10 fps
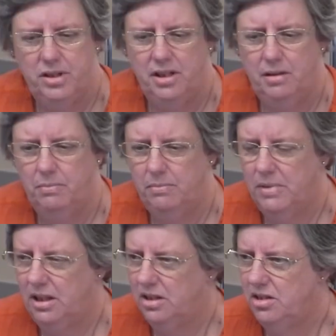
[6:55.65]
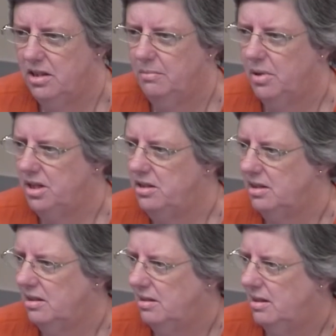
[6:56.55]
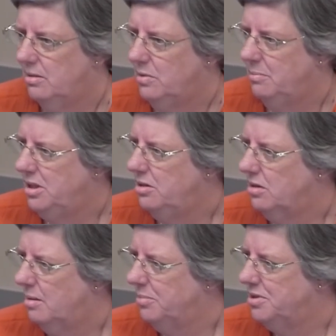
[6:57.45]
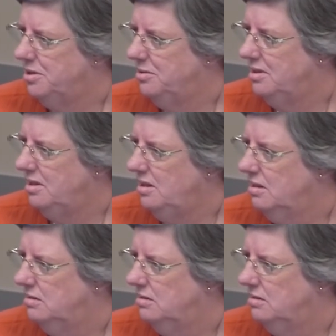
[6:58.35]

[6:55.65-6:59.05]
the millage and budget, now would be your opportunity.